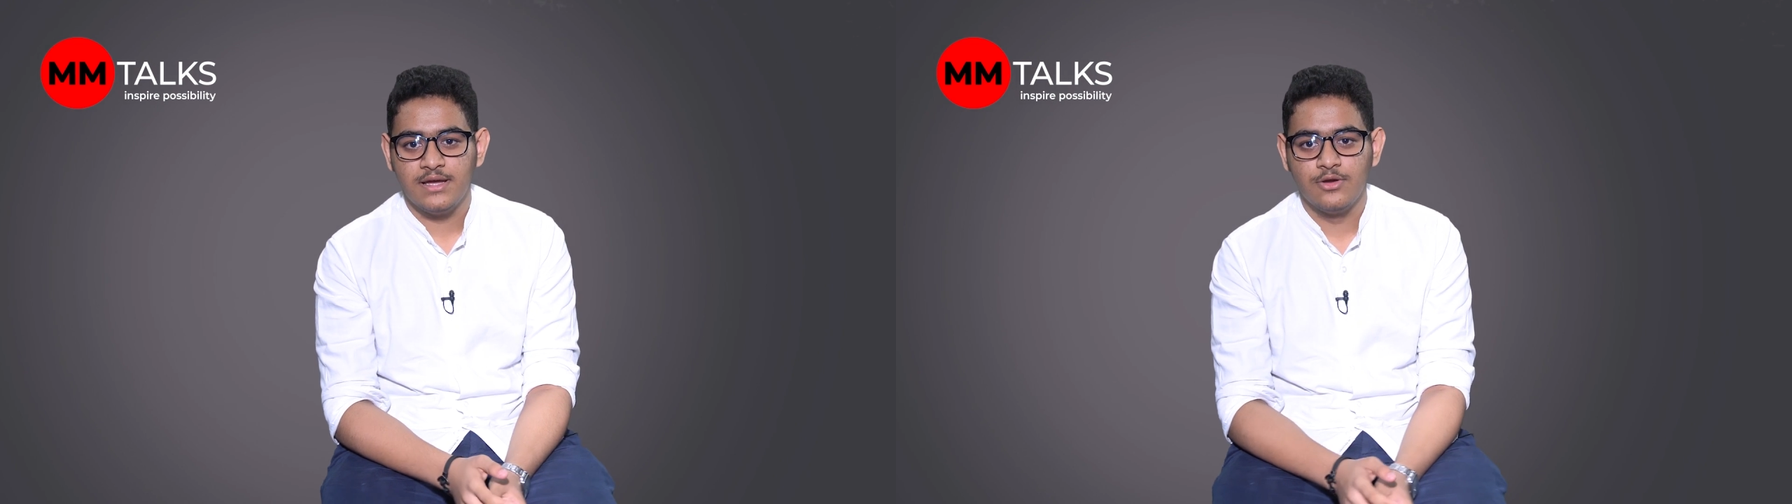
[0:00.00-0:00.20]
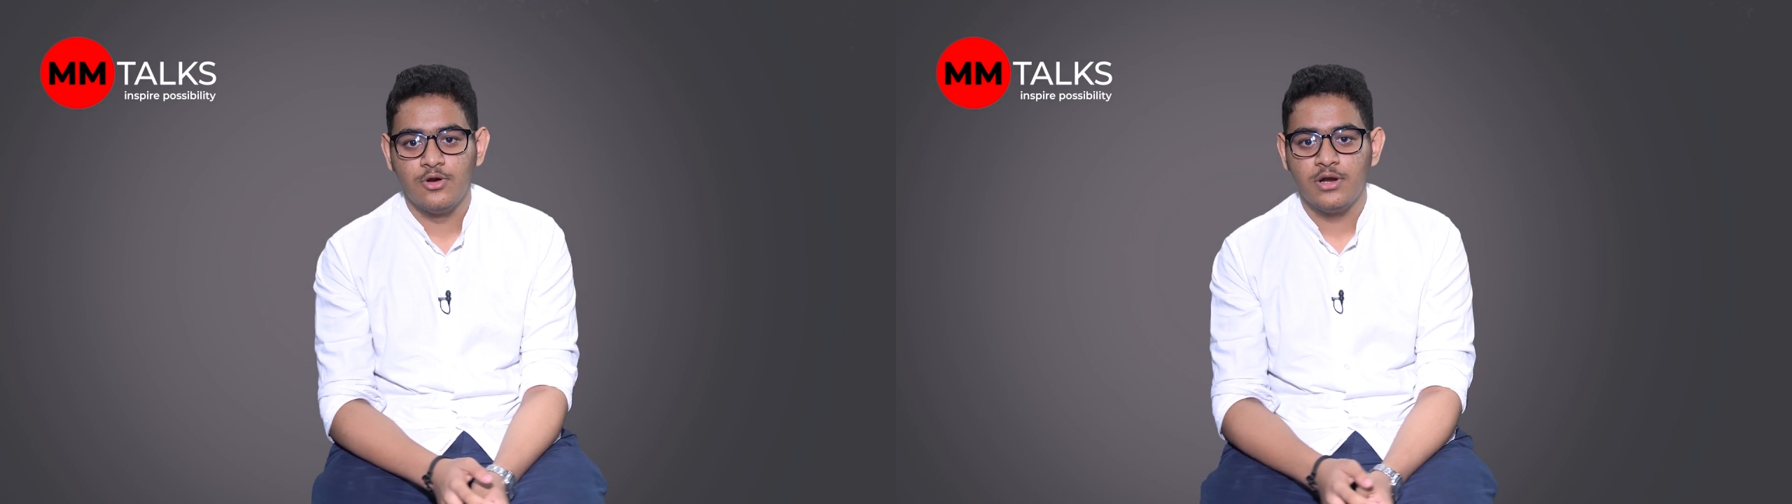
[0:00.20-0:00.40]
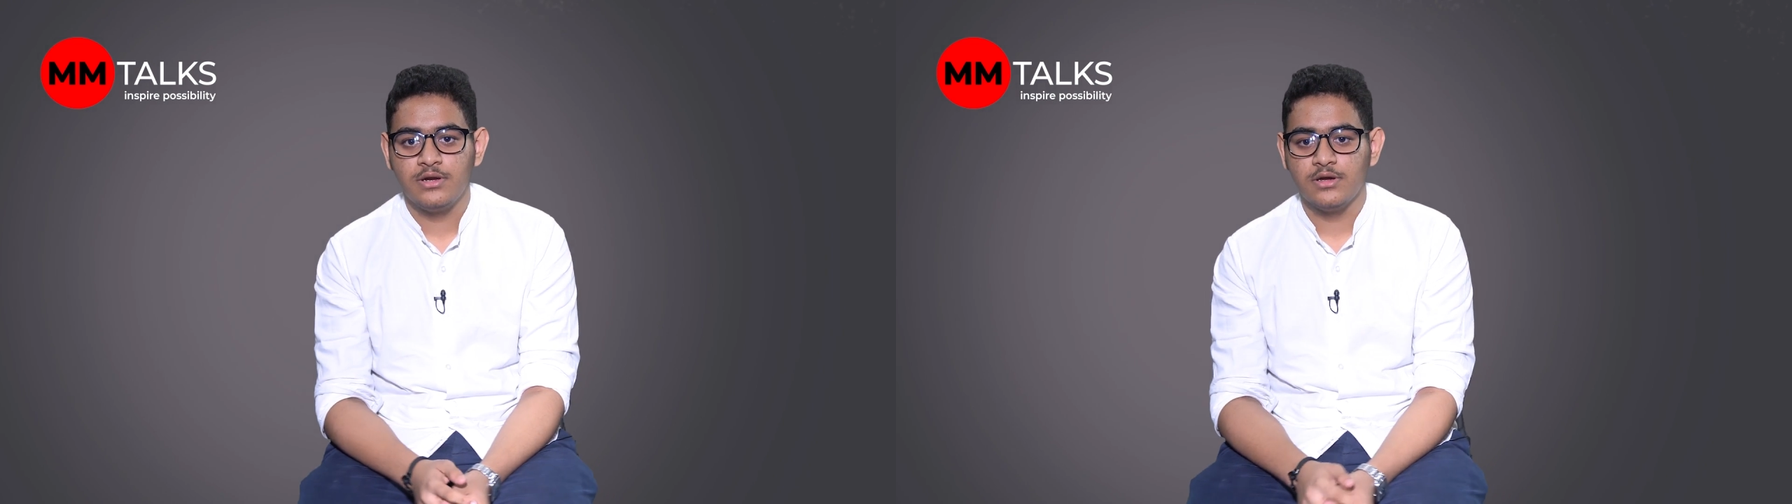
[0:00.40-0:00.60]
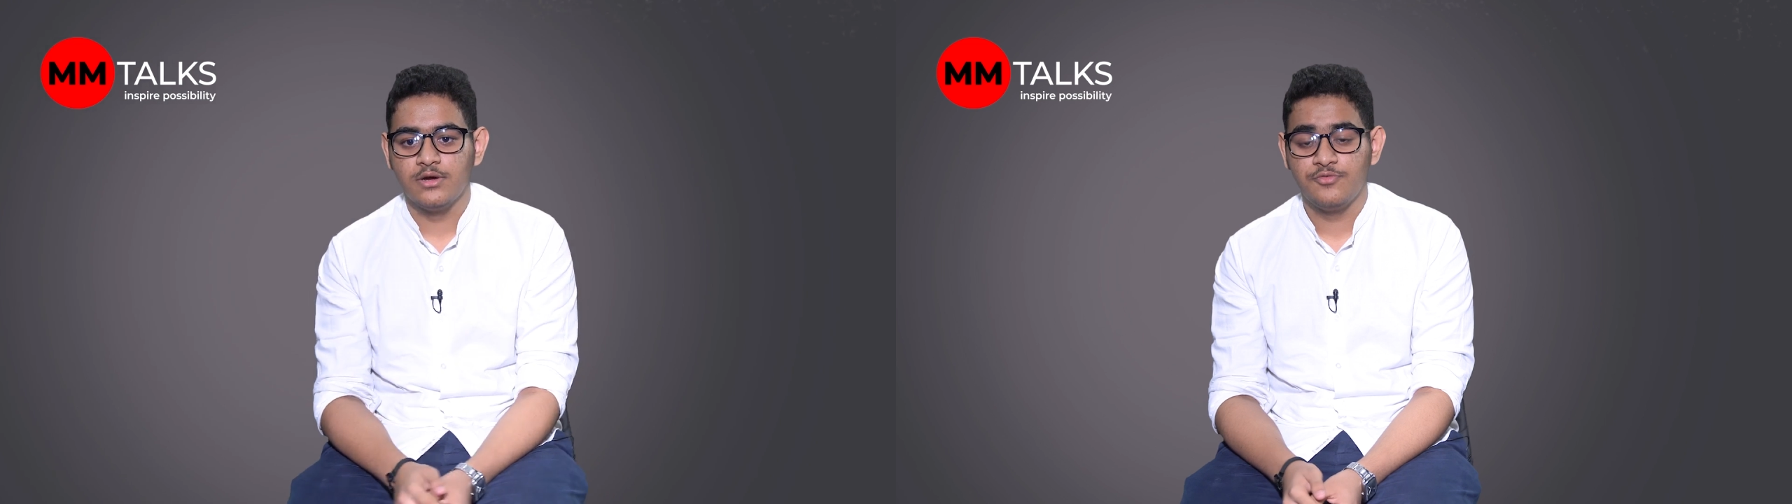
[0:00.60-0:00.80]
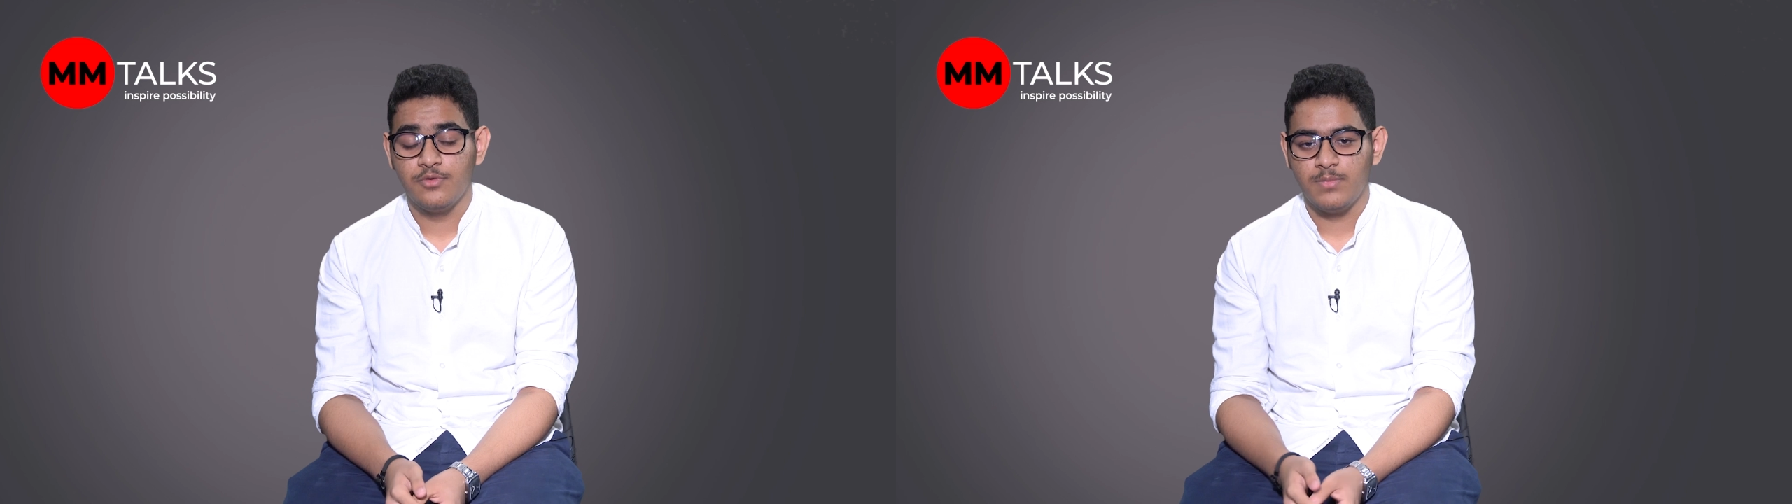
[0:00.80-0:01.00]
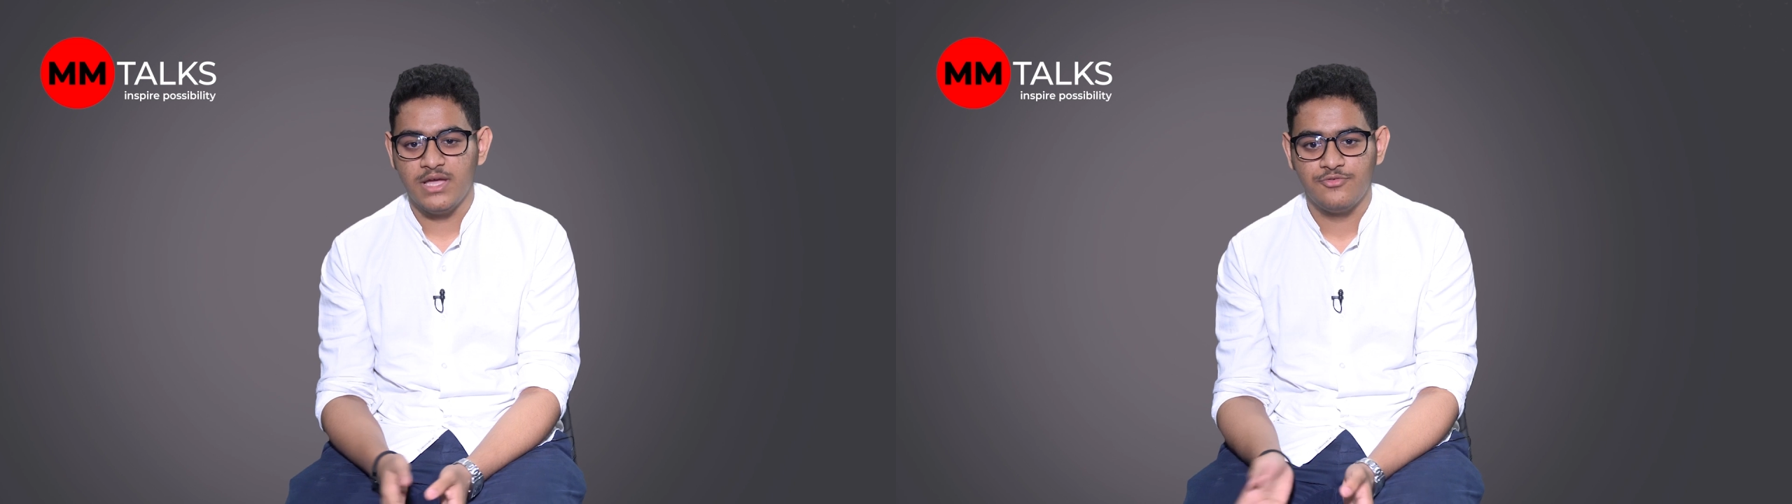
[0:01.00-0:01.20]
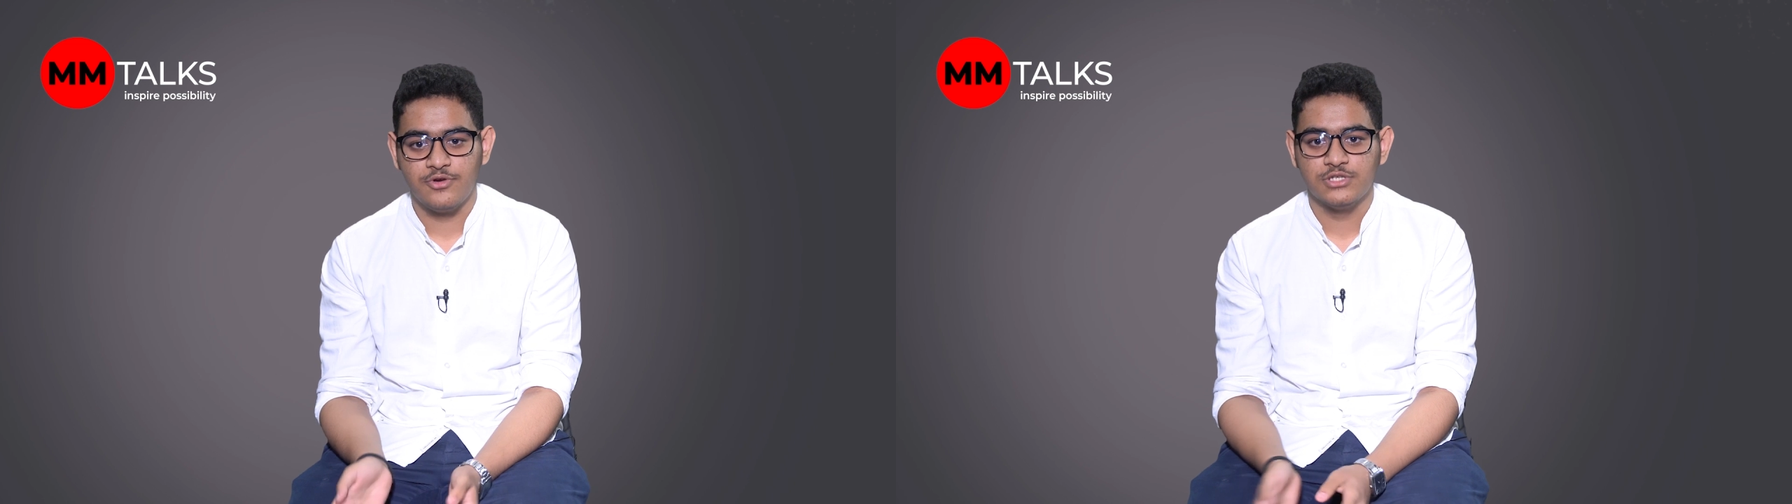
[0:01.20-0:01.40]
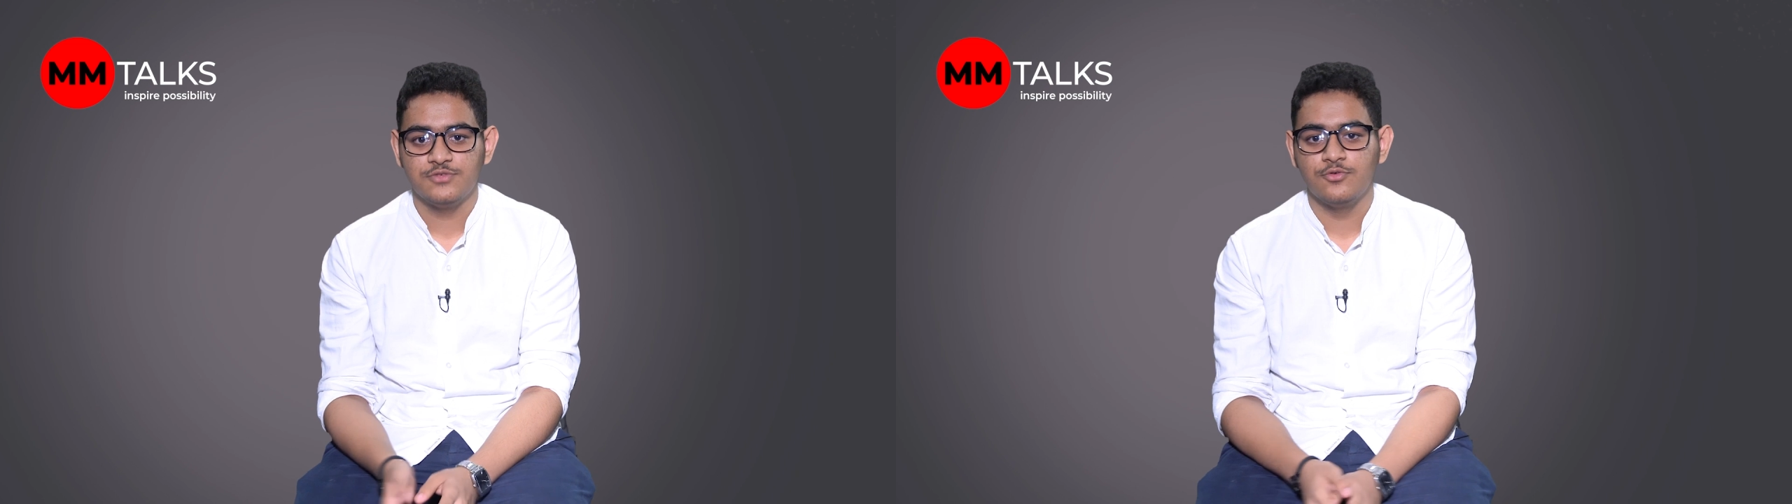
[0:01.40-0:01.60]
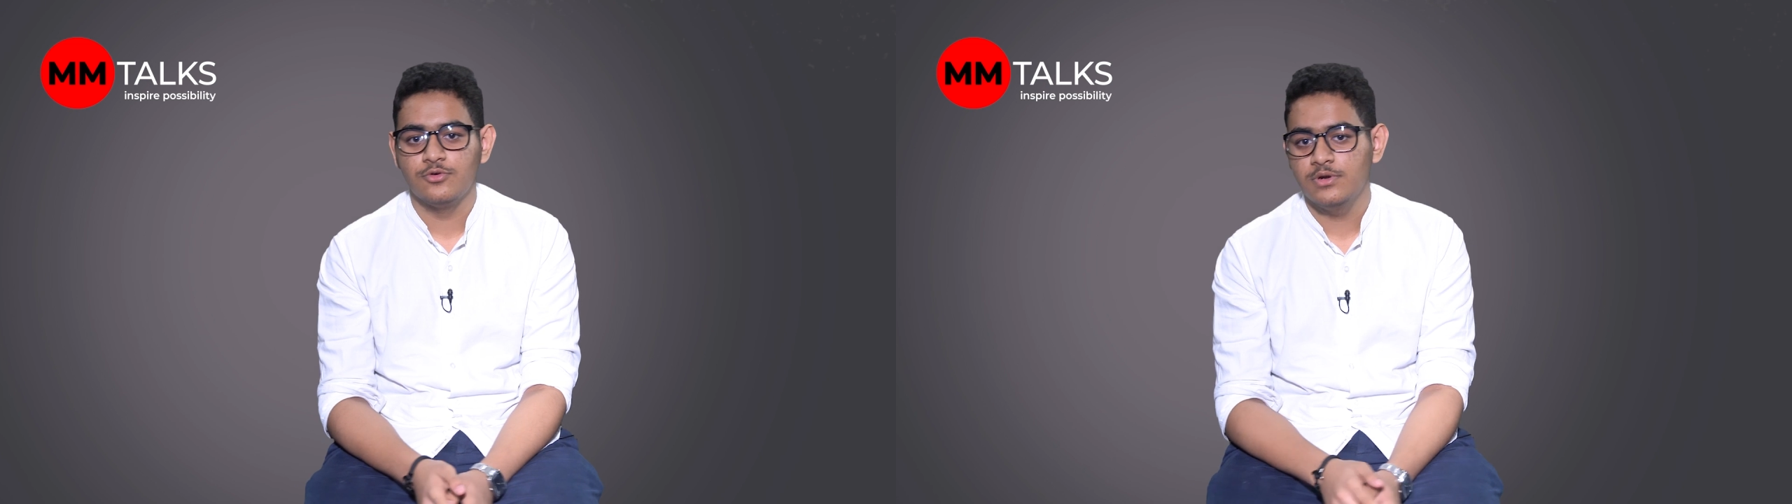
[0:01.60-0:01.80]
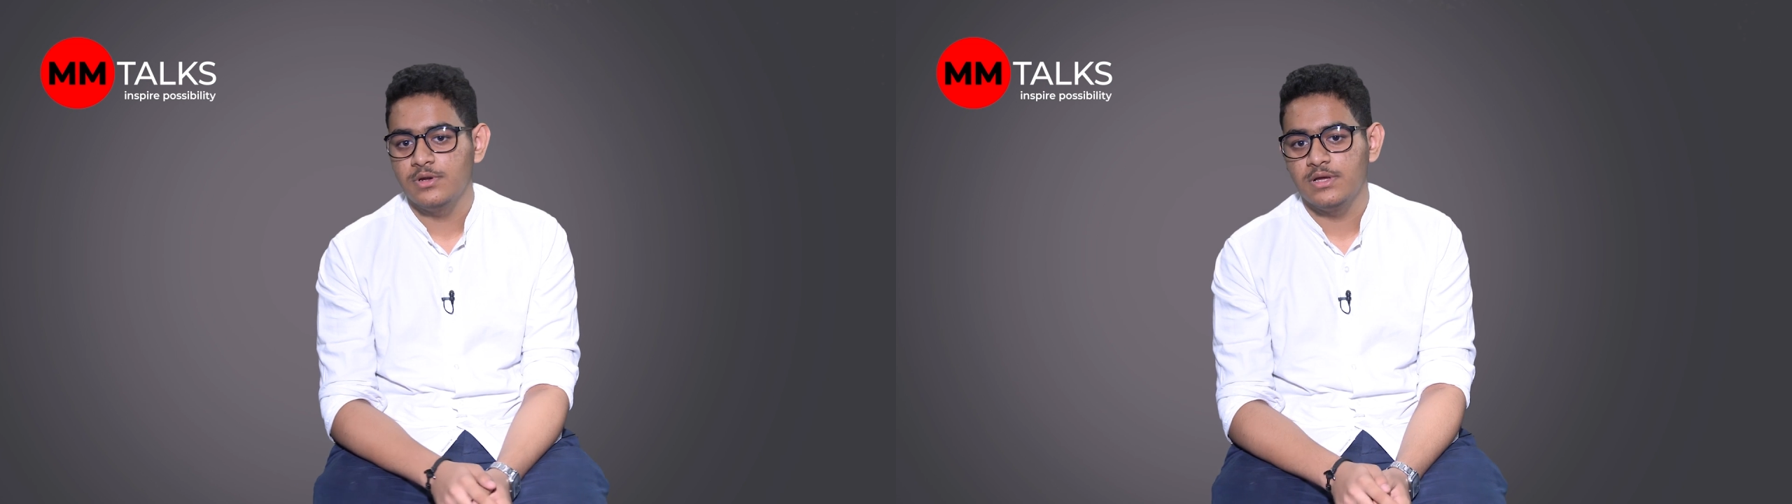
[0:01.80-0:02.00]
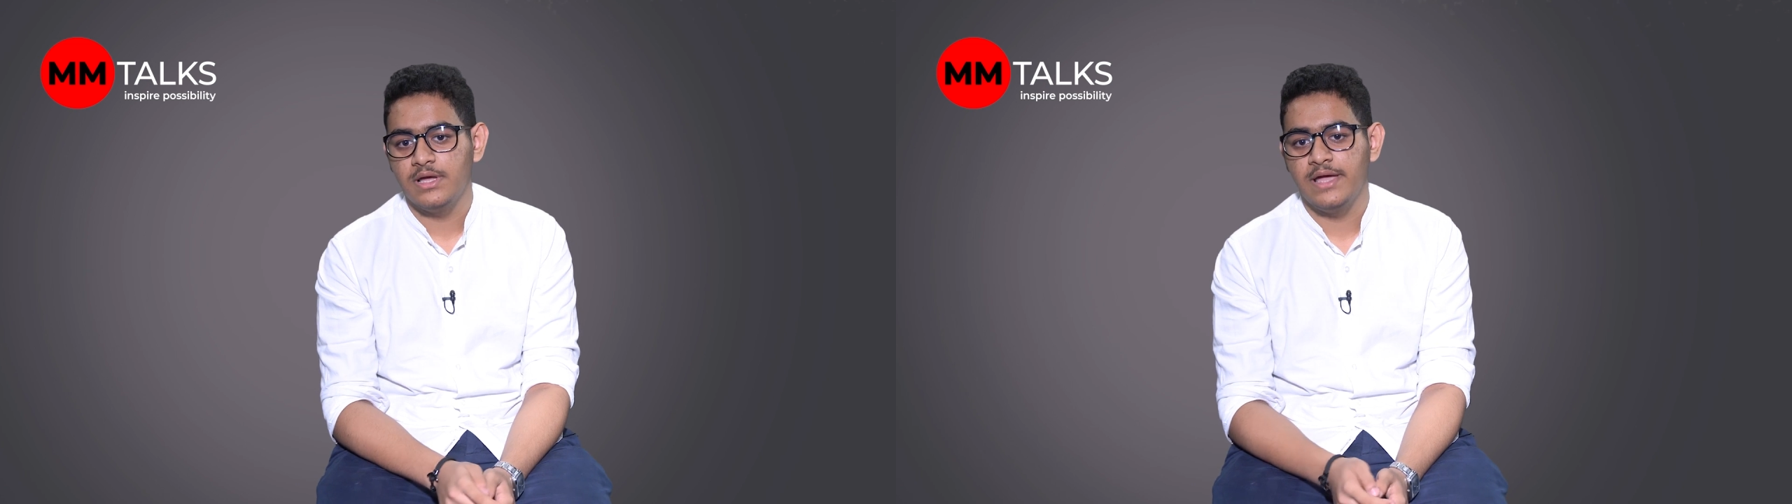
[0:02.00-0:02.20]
I got my first phone